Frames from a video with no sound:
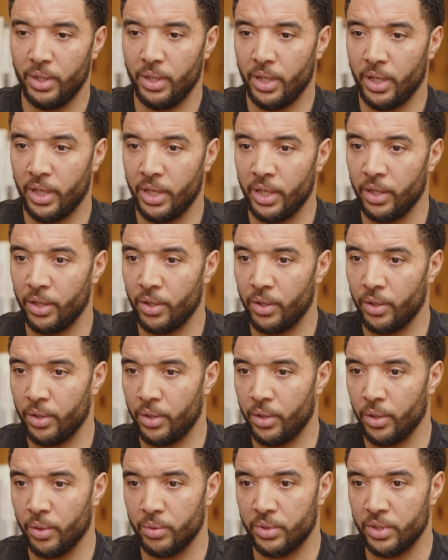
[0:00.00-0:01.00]
I didn't
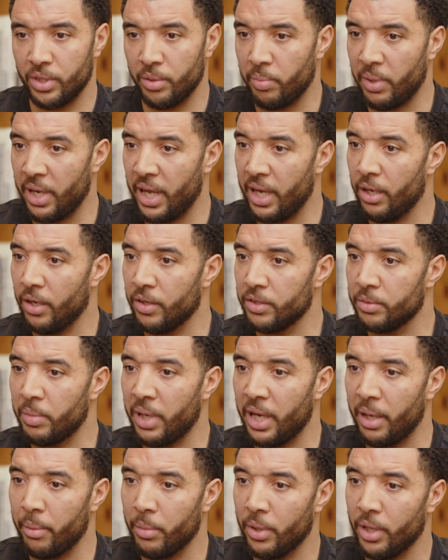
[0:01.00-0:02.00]
go to the Black Lives
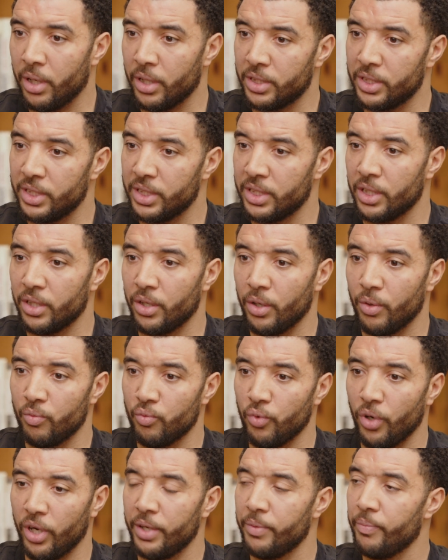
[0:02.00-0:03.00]
Matter marches and go,
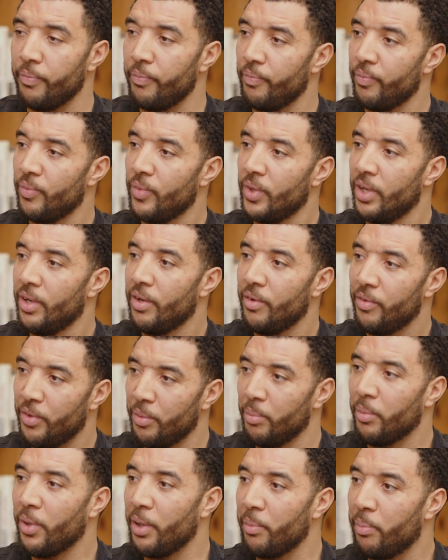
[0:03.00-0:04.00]
right,
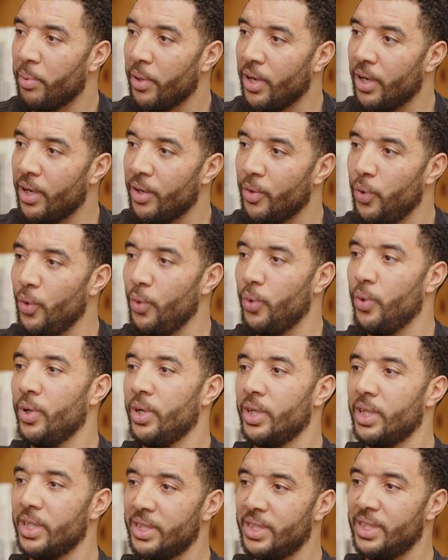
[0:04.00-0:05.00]
done my part. Whew,
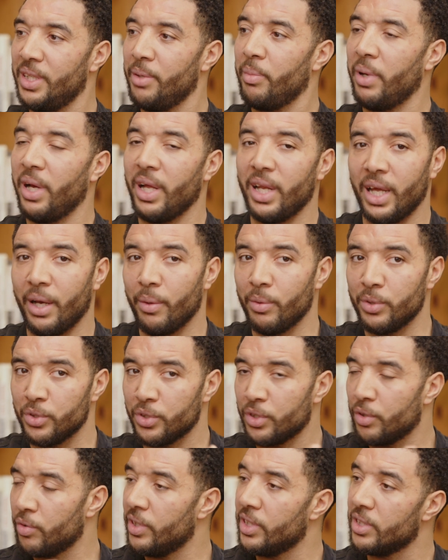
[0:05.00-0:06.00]
I can sit back now and
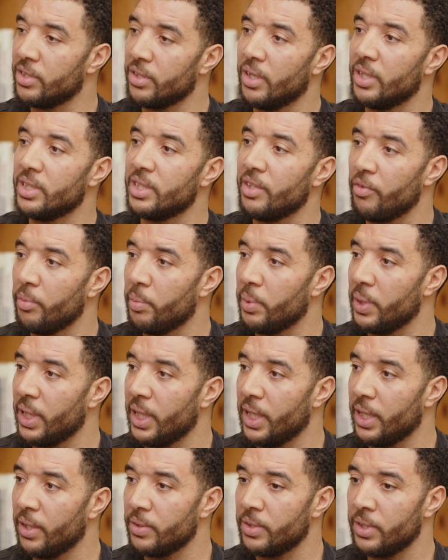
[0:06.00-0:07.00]
just criticise everybody
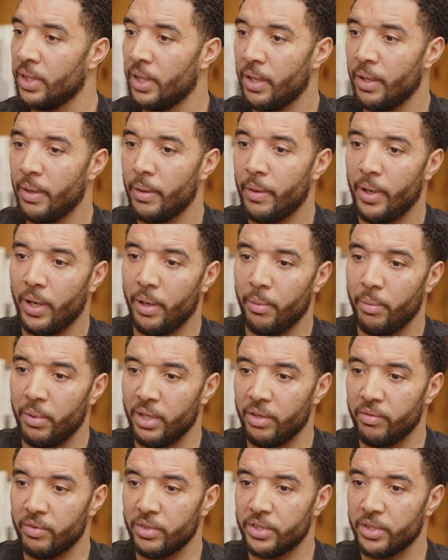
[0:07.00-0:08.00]
else. I
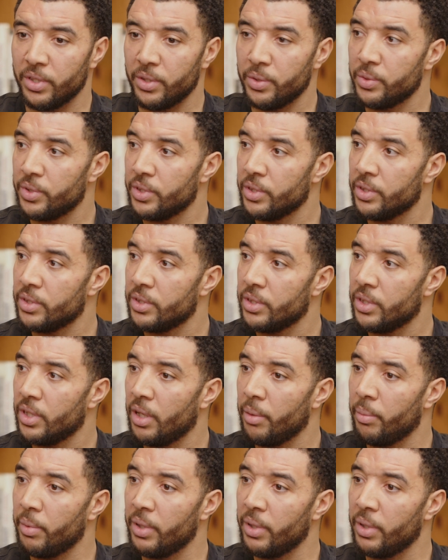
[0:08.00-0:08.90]
believe in solutions. I